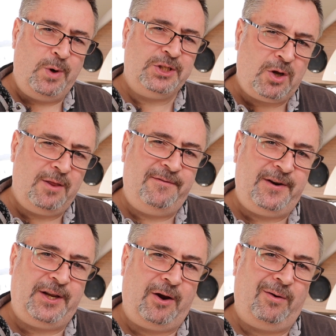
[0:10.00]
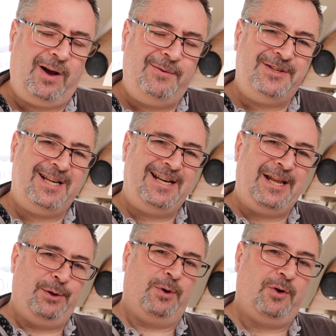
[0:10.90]
we start the video, I'm just going to
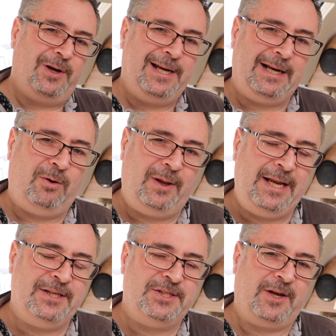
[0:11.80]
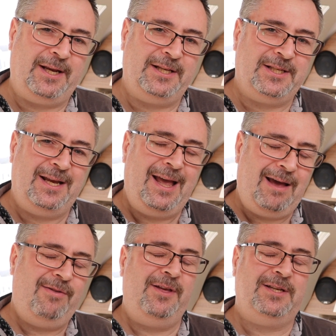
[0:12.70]
let you in on a little insight into
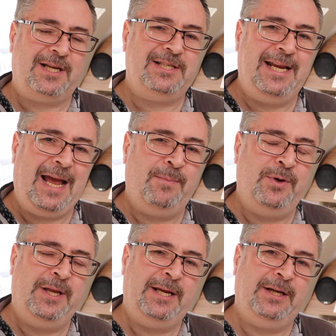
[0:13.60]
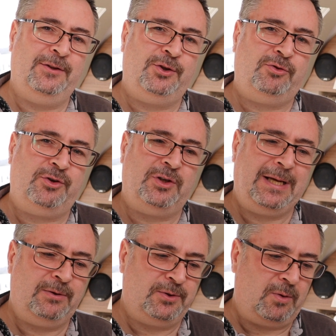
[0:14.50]
how things actually happen here in the Trudgian
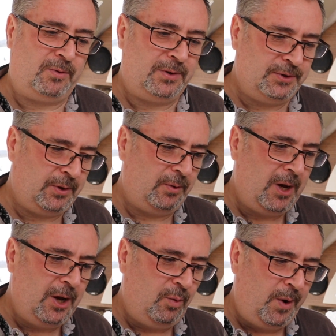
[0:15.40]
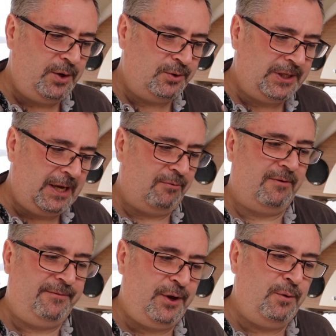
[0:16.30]
household. So when you see a
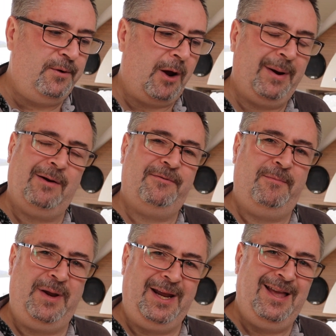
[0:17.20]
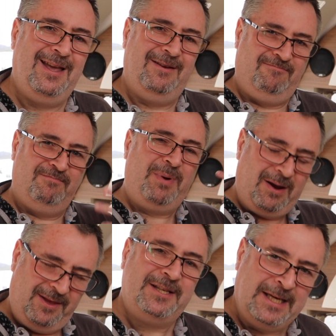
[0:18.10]
review coming out from me,
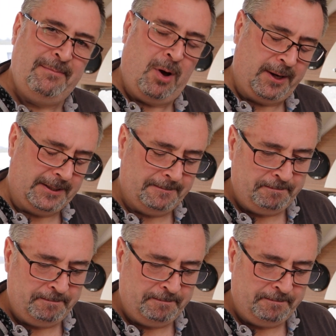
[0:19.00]
bear this in mind.